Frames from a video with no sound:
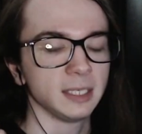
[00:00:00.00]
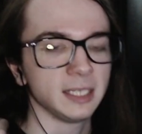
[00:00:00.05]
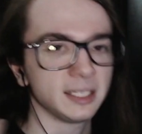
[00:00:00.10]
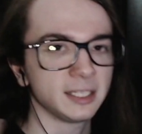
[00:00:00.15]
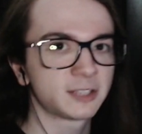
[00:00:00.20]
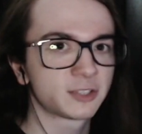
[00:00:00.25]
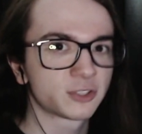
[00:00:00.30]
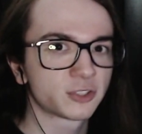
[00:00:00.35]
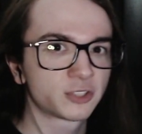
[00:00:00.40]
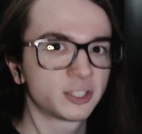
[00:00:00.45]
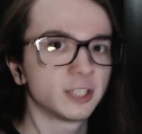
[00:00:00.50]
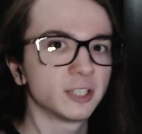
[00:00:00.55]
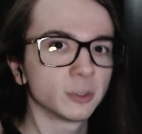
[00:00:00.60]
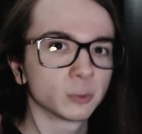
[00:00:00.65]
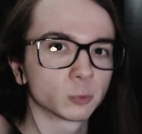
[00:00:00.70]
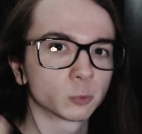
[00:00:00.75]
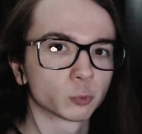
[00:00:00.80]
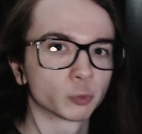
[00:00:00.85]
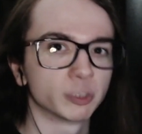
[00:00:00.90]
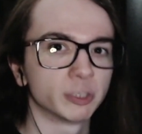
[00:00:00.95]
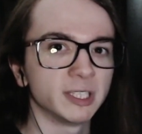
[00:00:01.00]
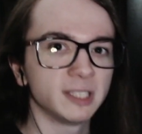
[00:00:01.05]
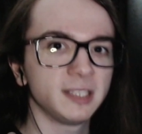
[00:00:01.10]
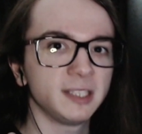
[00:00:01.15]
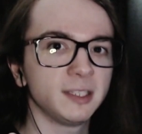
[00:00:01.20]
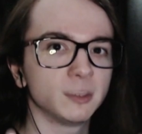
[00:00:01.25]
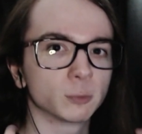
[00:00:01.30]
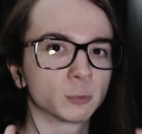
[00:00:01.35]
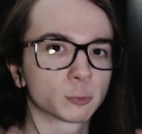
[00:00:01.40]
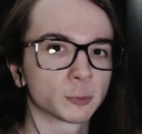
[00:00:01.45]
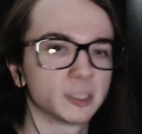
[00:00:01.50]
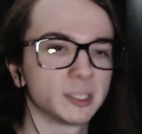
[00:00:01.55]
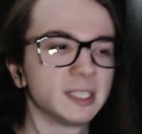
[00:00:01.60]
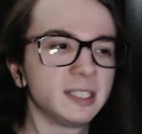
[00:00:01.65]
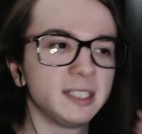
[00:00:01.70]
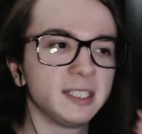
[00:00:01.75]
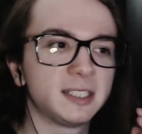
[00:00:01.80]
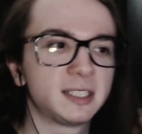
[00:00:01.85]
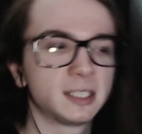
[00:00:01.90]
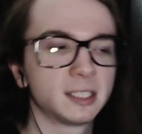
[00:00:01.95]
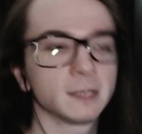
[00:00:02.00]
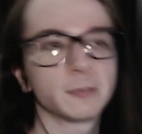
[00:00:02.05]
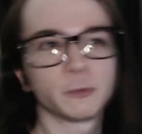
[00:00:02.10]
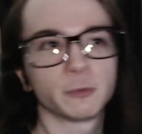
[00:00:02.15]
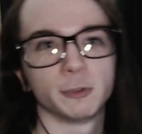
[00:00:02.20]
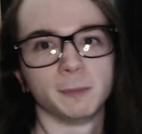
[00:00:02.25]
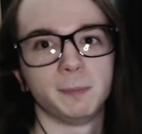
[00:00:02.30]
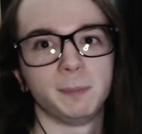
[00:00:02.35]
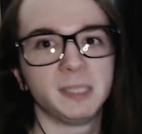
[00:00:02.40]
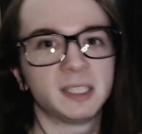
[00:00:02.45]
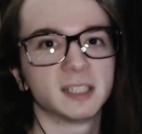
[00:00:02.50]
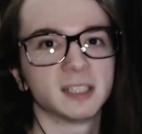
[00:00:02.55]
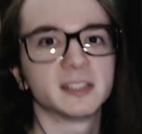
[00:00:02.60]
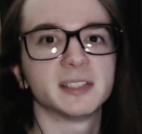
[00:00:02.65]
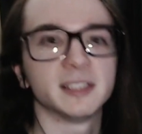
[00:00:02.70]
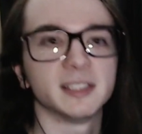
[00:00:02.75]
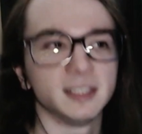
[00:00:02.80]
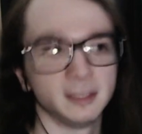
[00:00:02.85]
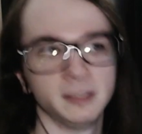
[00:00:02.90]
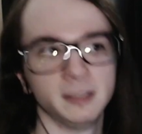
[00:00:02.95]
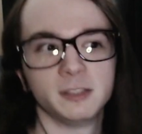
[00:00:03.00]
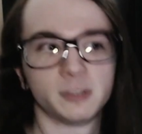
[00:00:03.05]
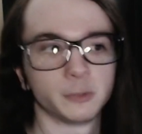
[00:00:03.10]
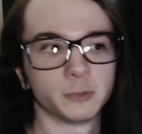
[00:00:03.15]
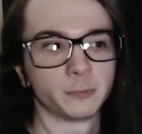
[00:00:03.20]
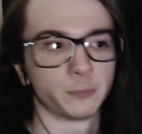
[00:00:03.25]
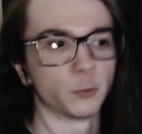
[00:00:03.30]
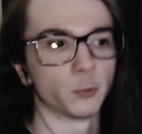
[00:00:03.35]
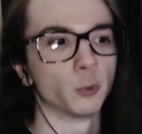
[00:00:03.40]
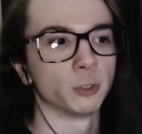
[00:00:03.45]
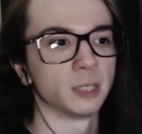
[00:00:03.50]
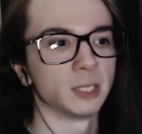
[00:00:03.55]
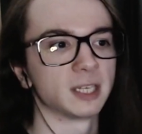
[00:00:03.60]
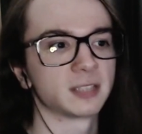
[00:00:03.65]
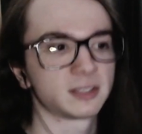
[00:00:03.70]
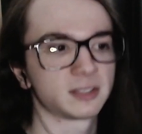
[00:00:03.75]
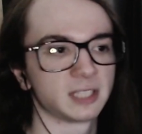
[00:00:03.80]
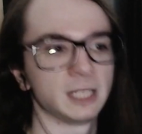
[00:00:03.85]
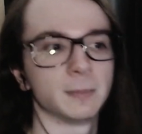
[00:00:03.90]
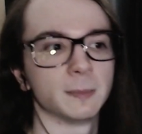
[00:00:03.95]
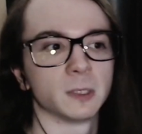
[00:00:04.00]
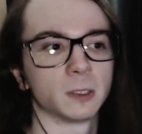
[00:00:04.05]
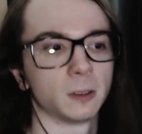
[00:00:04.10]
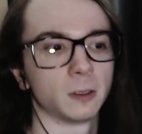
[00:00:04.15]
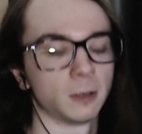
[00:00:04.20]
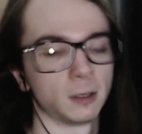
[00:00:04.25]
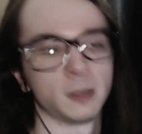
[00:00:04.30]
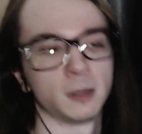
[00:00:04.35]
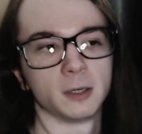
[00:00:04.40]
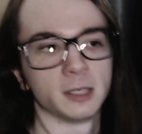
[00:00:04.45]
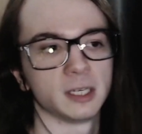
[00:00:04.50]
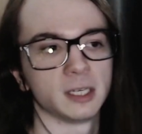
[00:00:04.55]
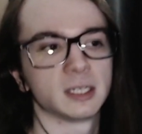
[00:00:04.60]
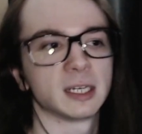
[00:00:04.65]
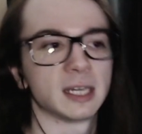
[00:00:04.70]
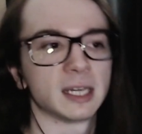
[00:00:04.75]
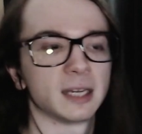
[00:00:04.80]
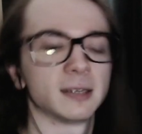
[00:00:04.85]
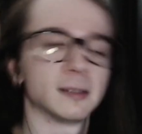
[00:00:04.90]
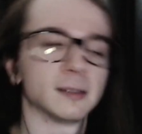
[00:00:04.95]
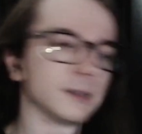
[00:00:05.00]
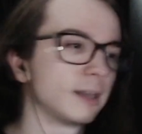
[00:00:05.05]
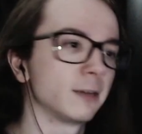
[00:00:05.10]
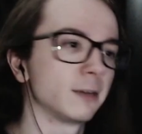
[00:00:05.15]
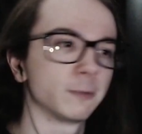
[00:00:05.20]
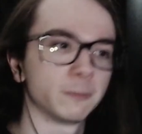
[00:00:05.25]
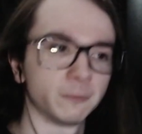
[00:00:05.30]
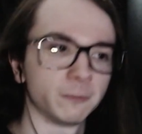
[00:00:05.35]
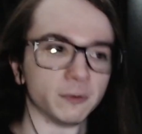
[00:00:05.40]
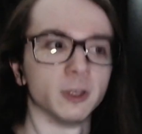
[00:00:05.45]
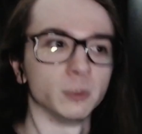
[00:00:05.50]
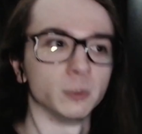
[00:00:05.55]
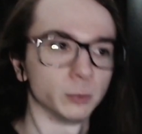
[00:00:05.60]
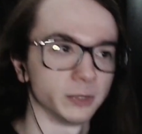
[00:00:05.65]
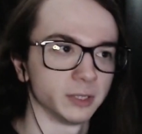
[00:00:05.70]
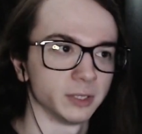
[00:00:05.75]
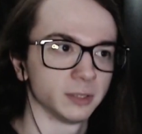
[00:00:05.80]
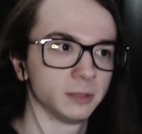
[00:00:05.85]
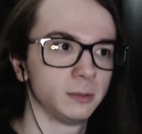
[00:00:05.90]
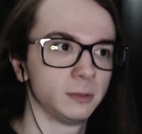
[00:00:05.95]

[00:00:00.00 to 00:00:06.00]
it's still really, really different because it is a 4X game at heart, and I had a lot of fun with it.